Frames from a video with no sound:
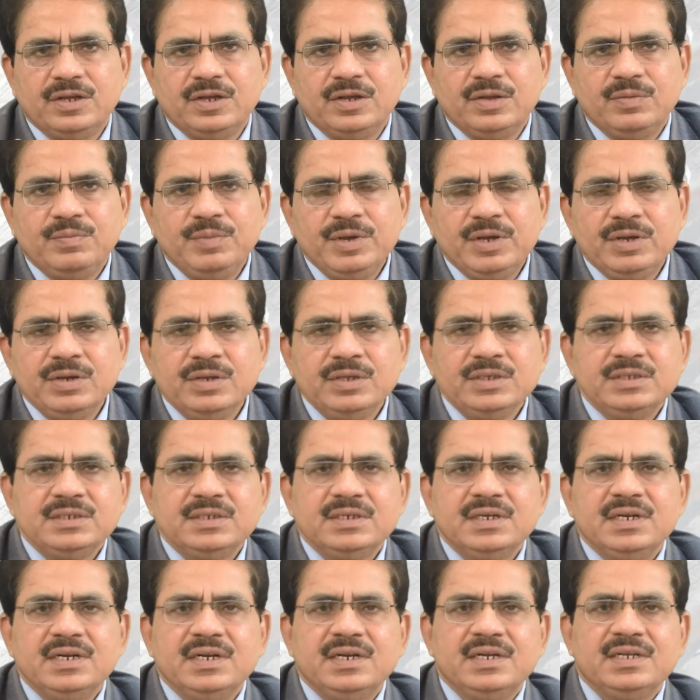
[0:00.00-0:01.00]

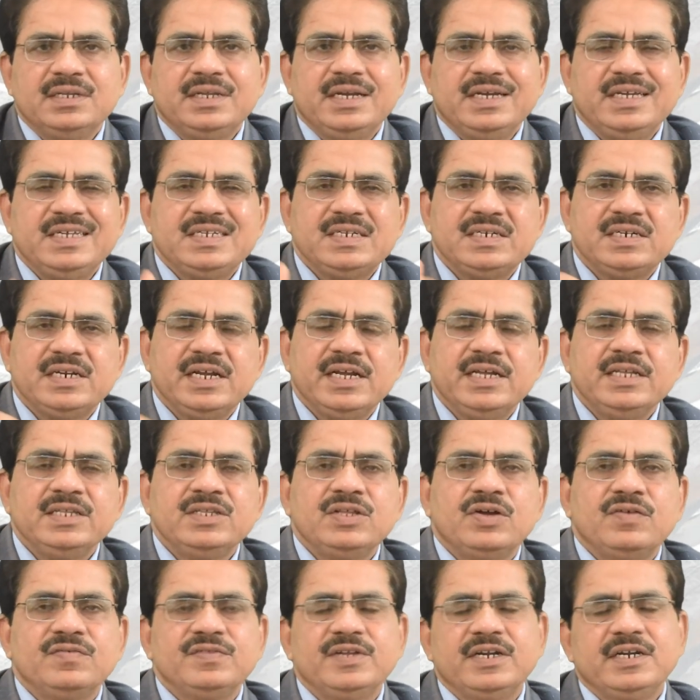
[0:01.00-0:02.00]
because the
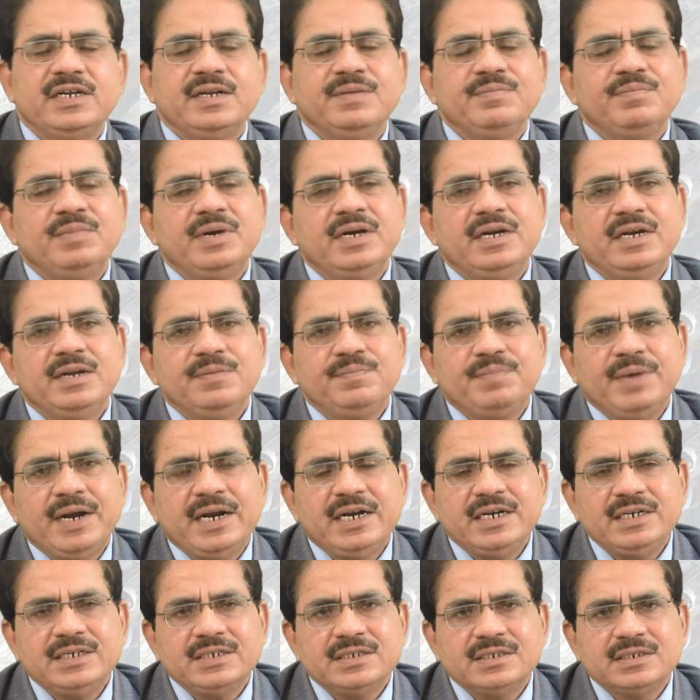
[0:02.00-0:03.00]
strength of the timber
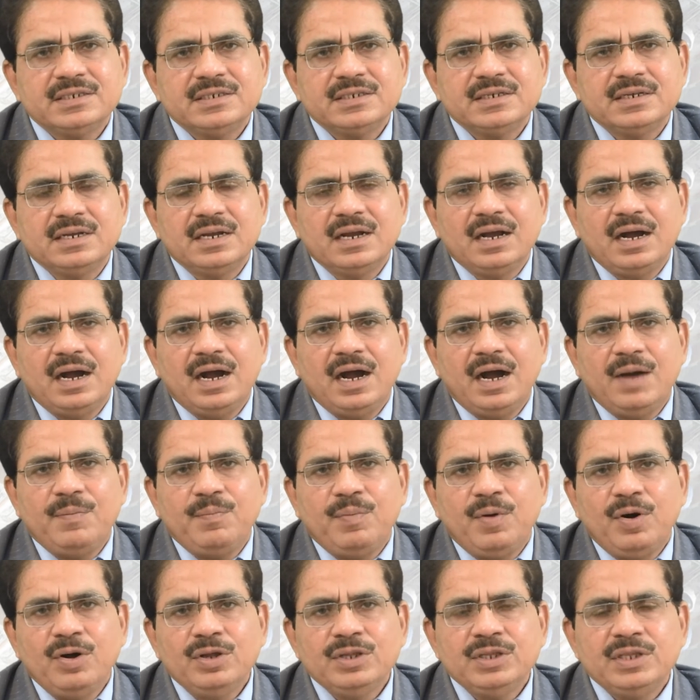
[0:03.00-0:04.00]
depends
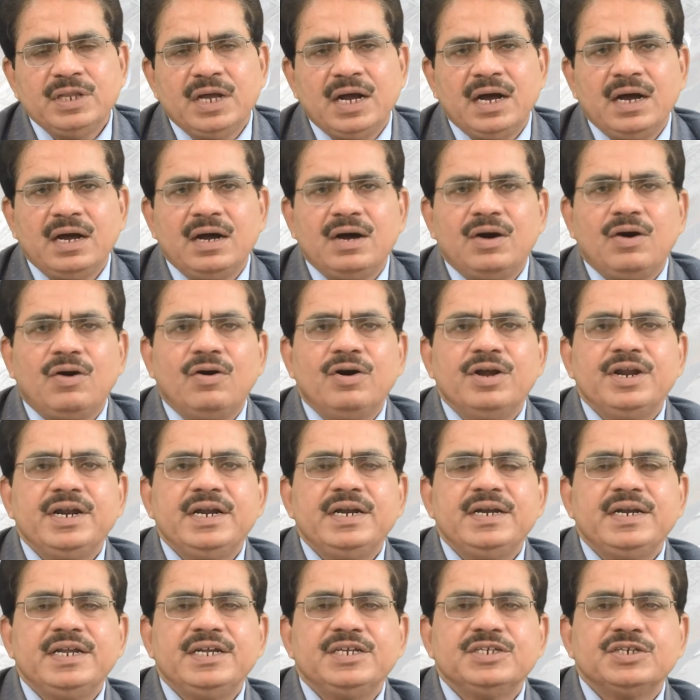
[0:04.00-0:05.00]
upon the
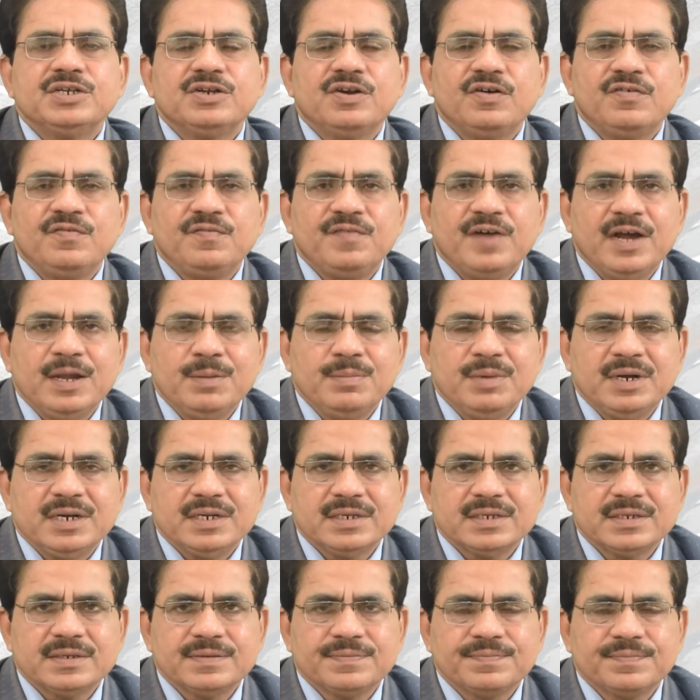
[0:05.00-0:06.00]
orientation of
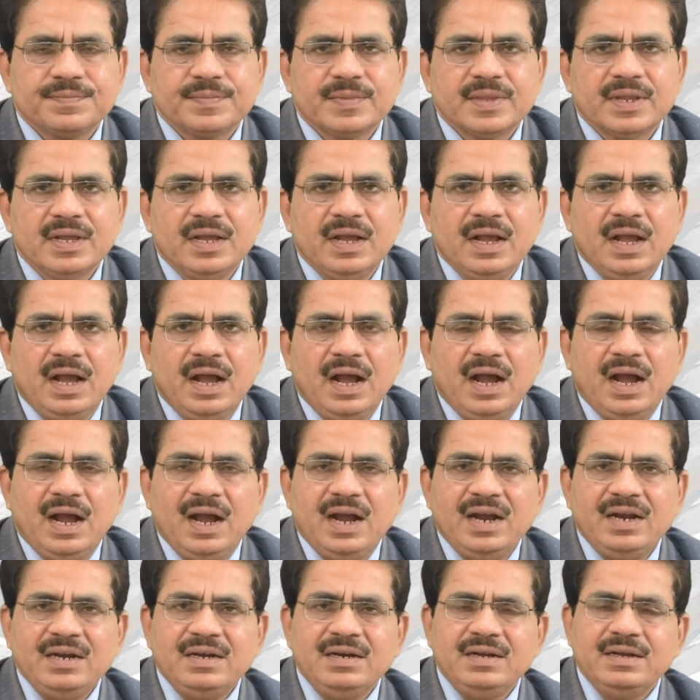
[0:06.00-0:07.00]
fibers,
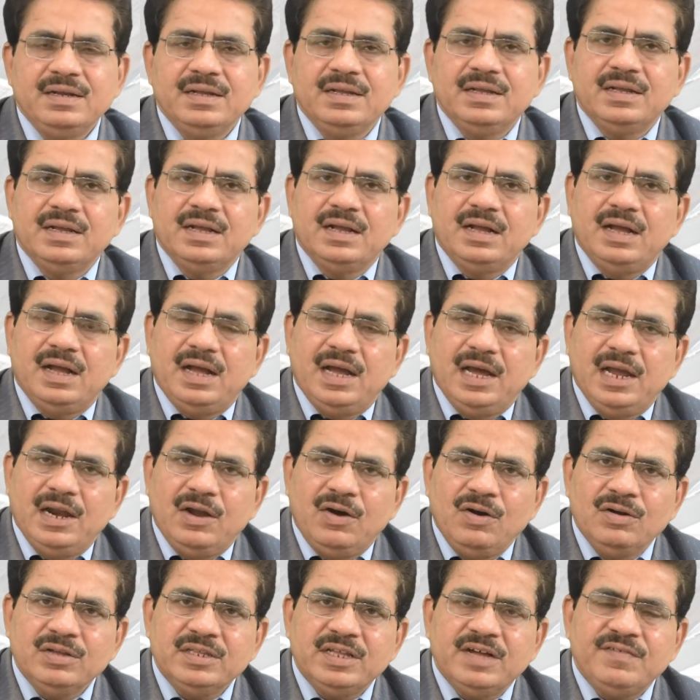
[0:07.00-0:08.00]
and
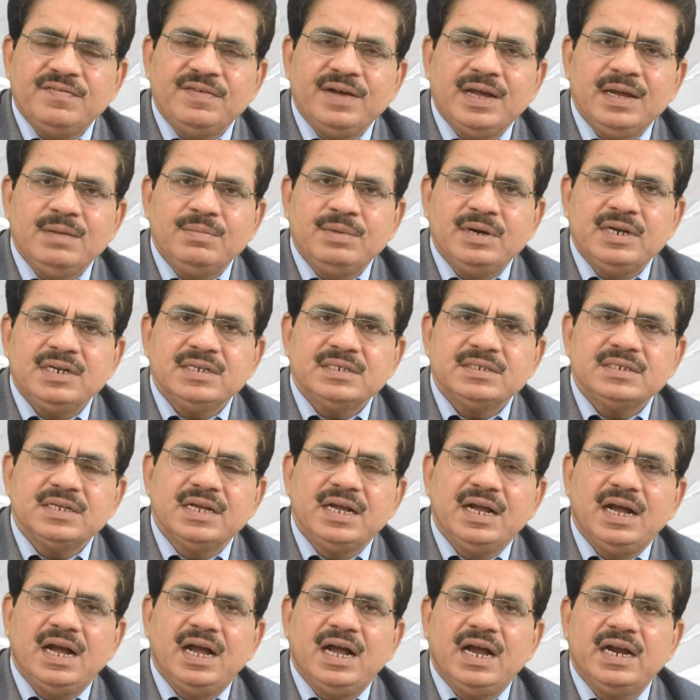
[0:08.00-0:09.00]
along the fibers
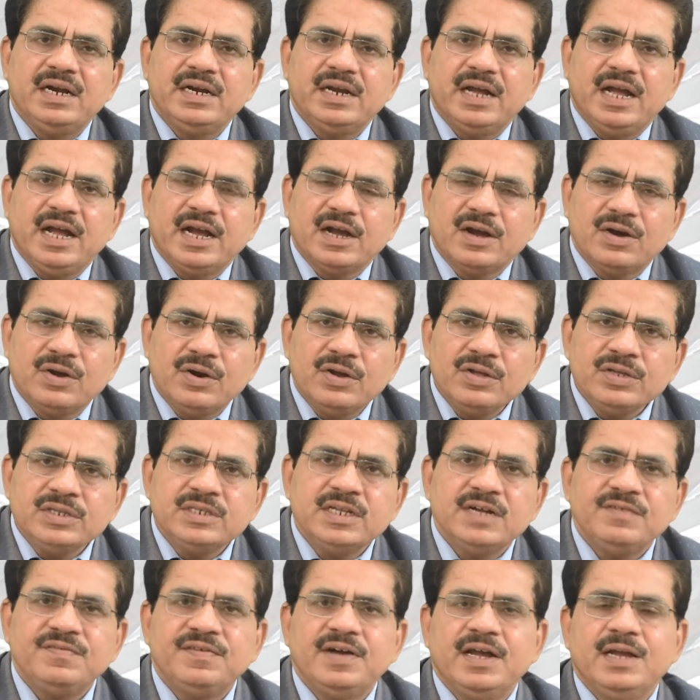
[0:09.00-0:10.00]
and across
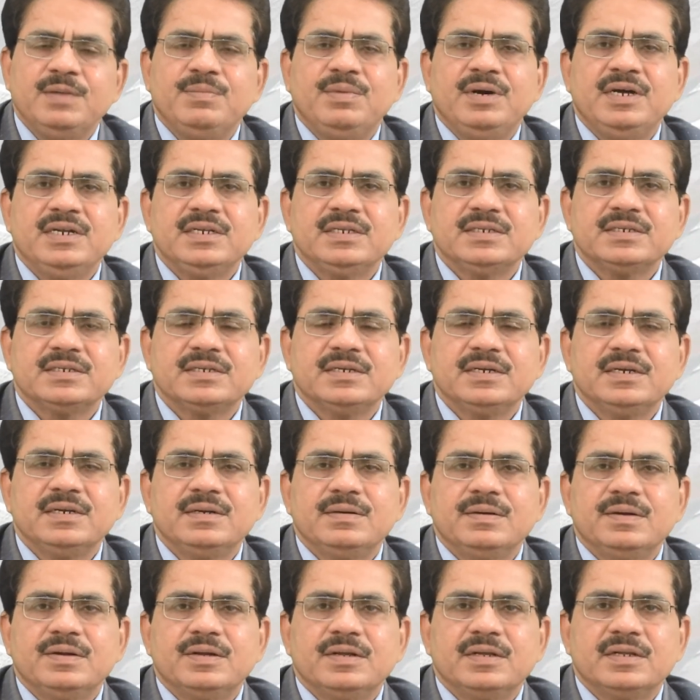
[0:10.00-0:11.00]
the fibers
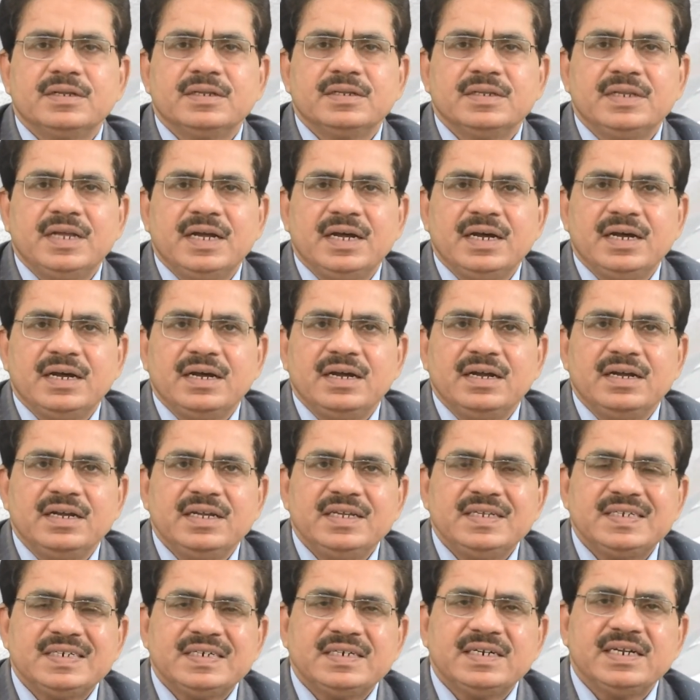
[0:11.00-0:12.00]
the
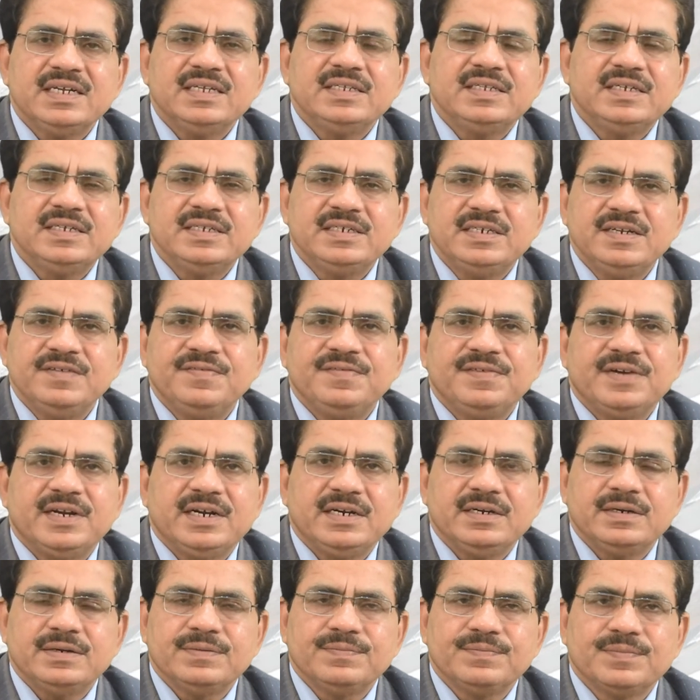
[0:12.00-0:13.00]
strength is
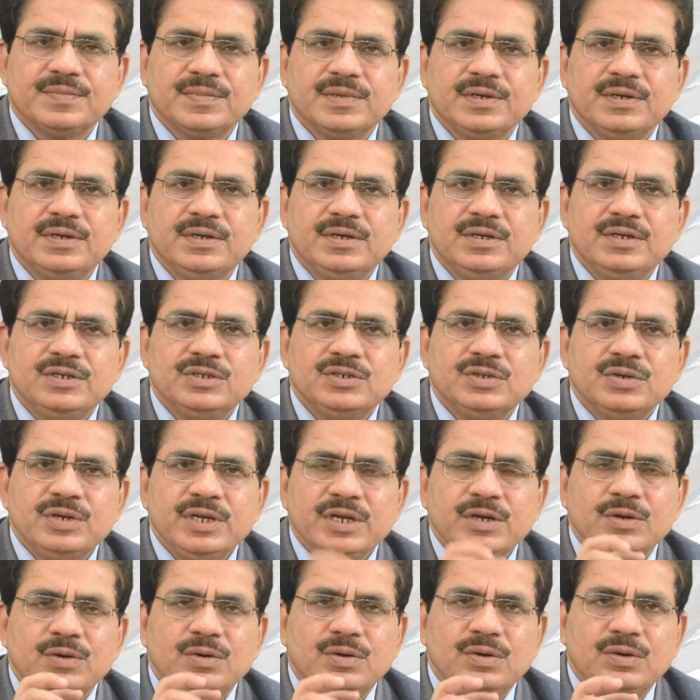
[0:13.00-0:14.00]
different. So
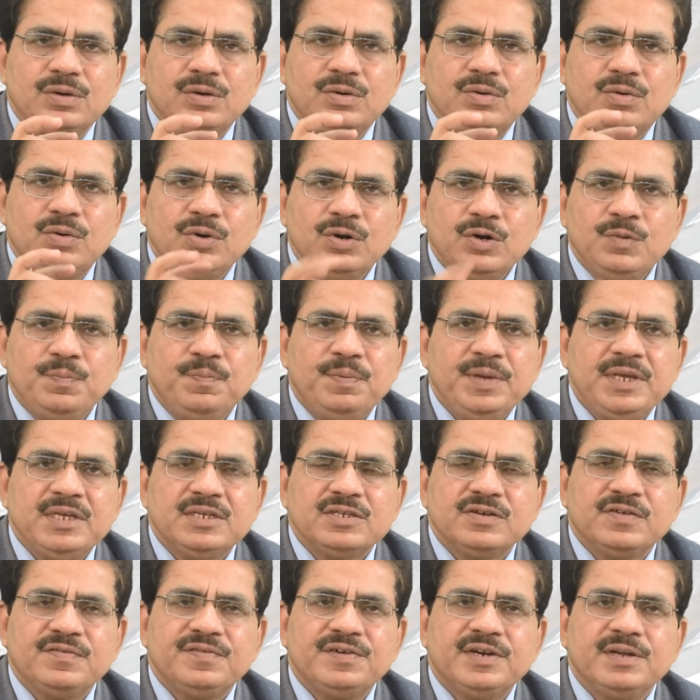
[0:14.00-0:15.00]
a good
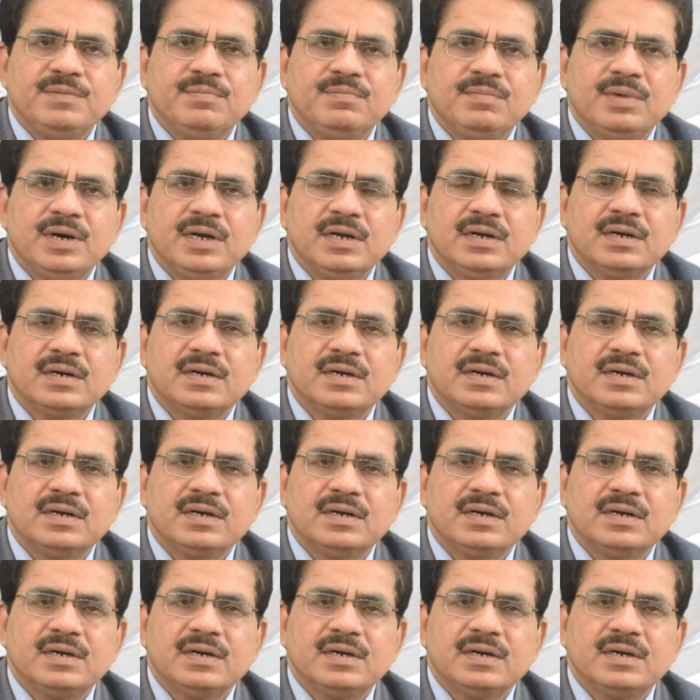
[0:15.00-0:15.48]
piece of timber